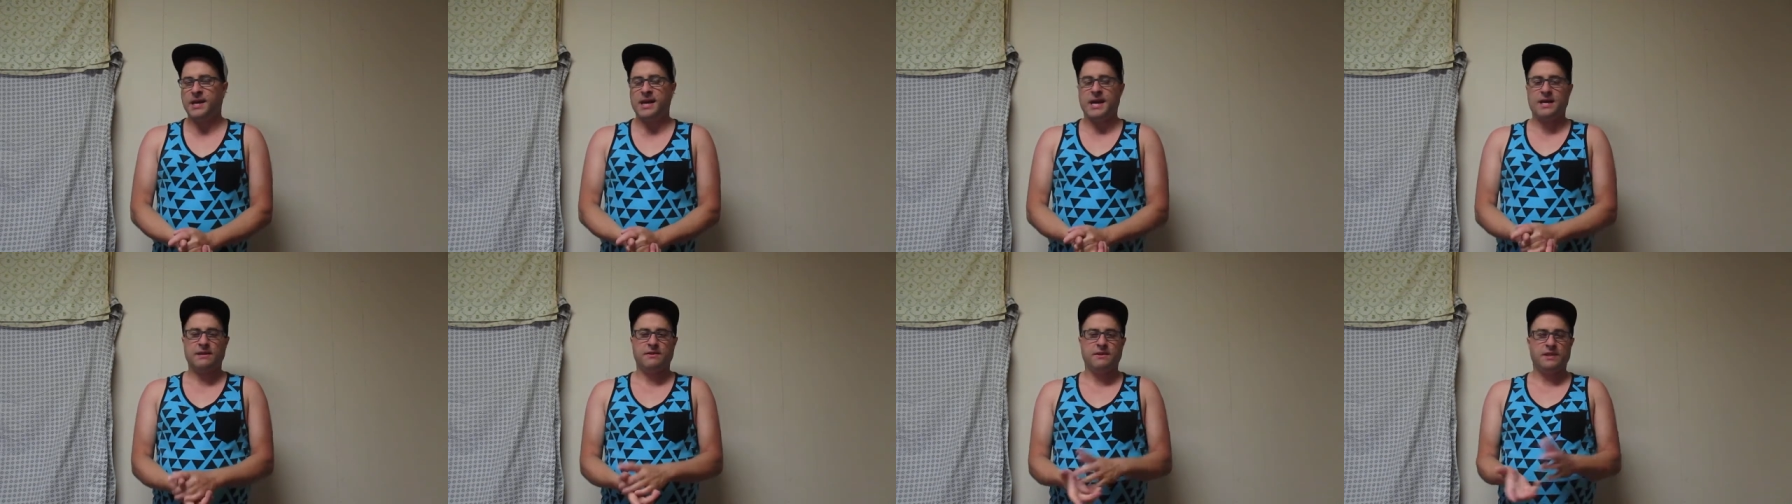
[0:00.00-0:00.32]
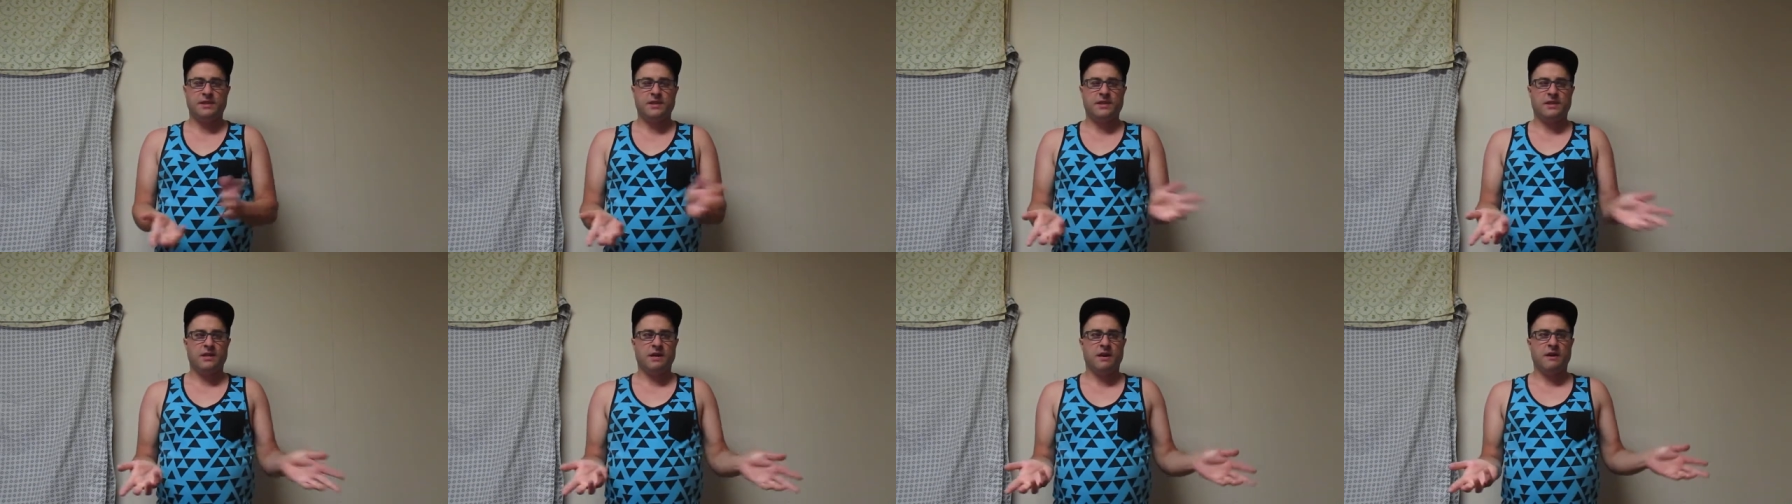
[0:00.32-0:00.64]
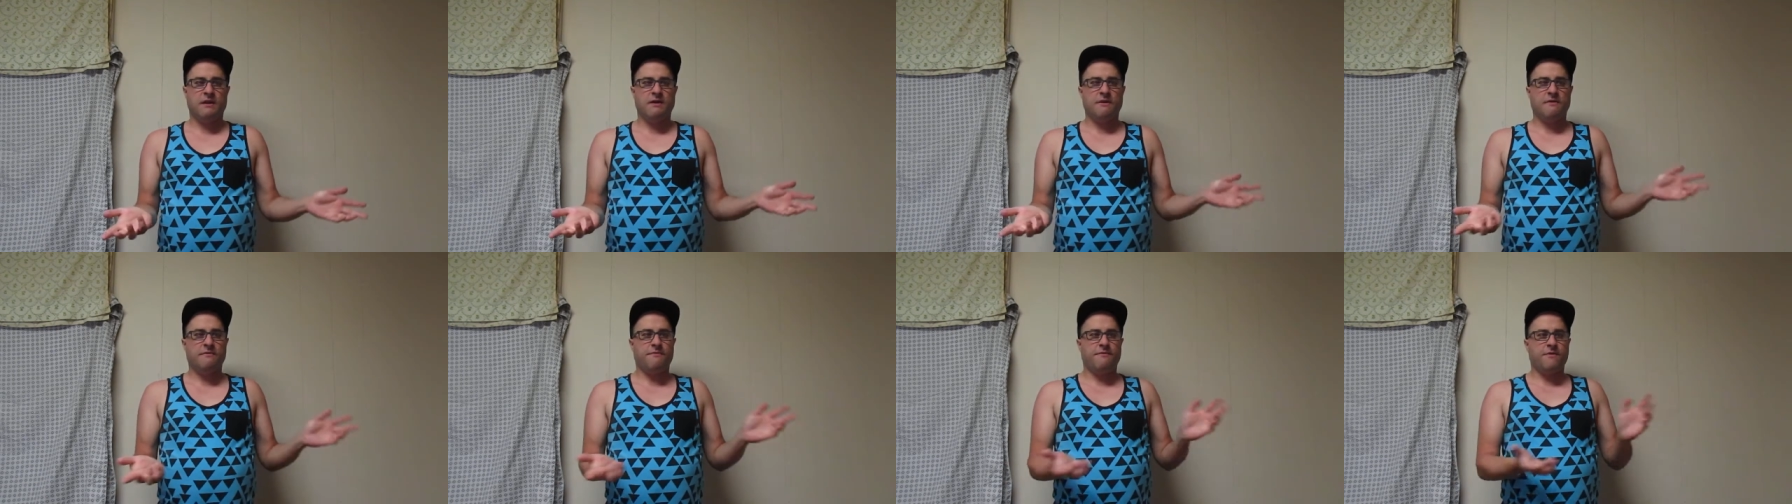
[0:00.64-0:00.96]
ask me
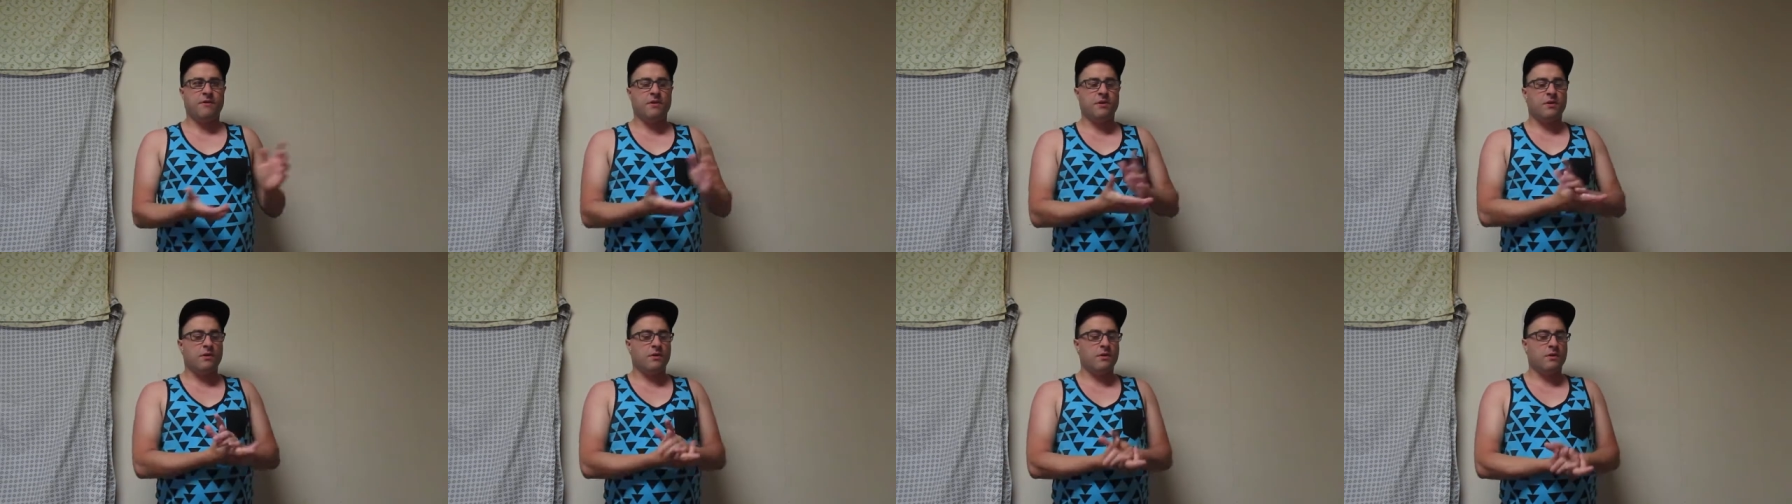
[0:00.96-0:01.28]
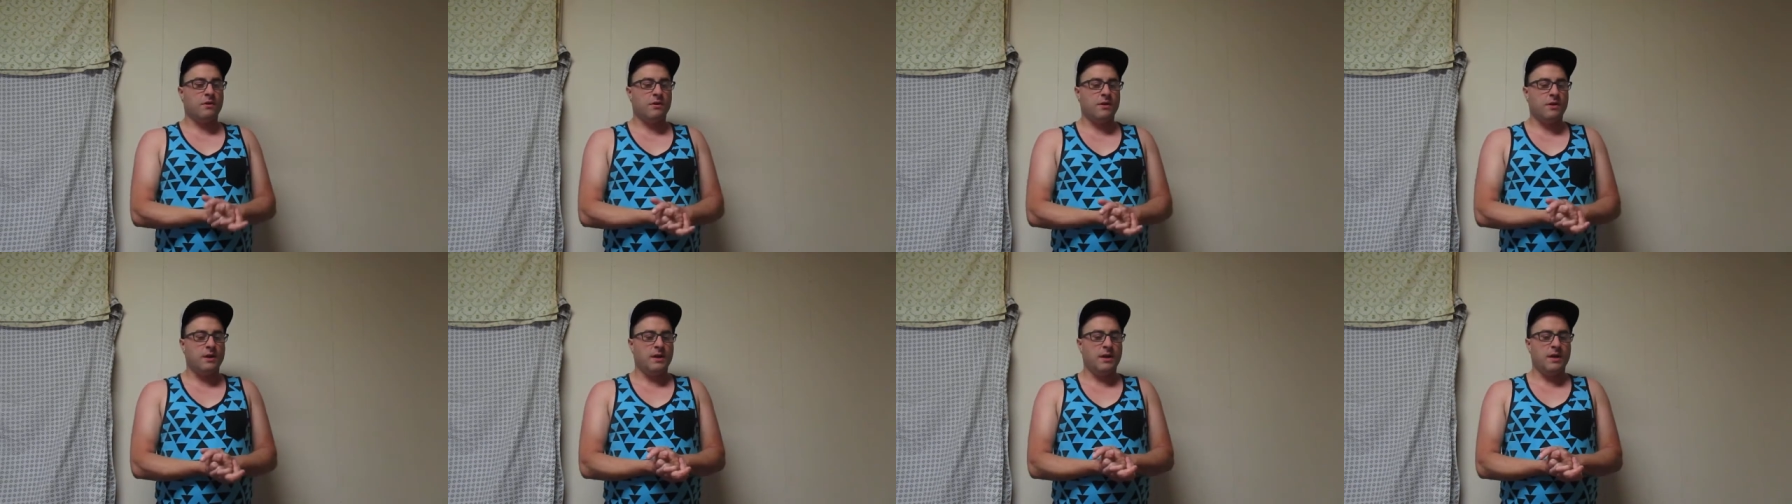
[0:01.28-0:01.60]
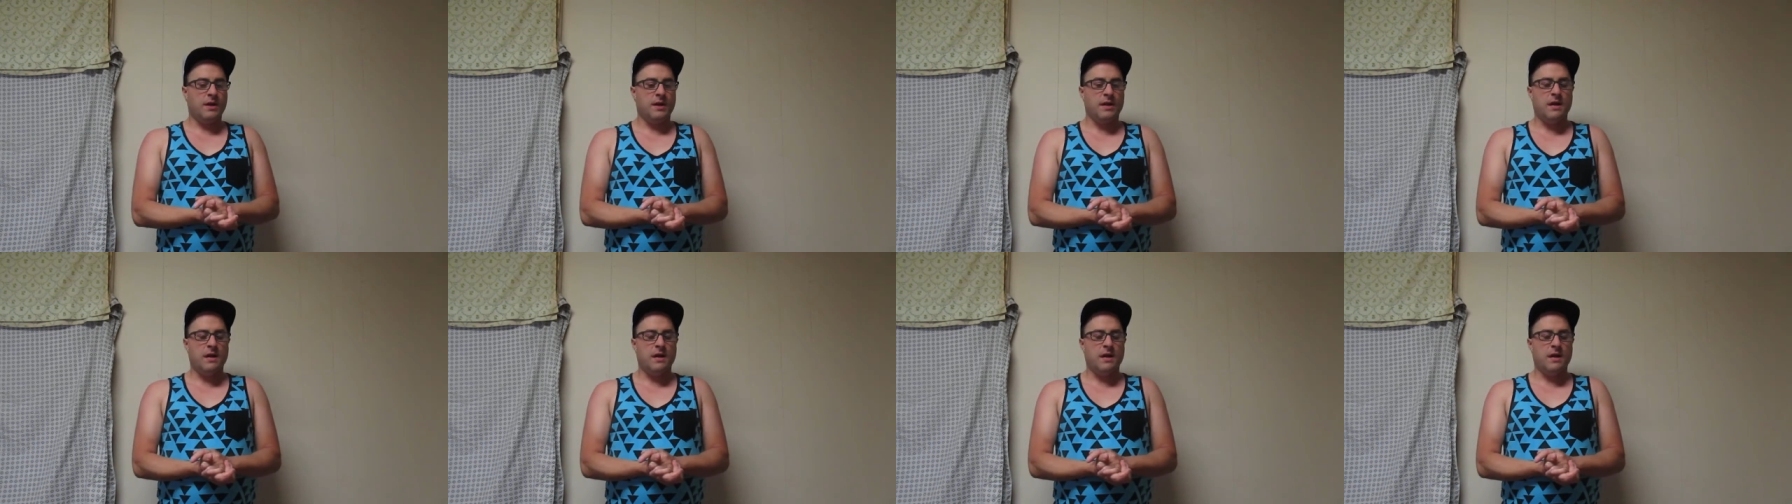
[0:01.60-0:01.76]
stuff or